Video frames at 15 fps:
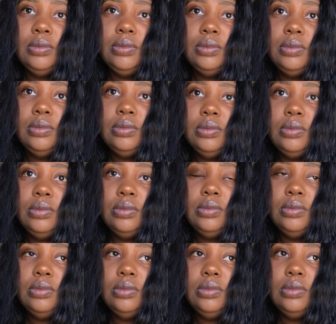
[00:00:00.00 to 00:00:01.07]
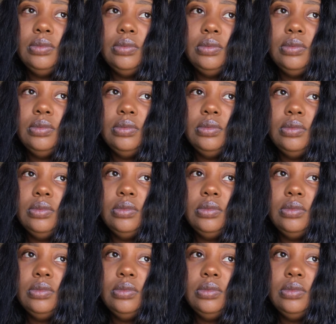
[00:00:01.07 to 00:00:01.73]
(no one is talking)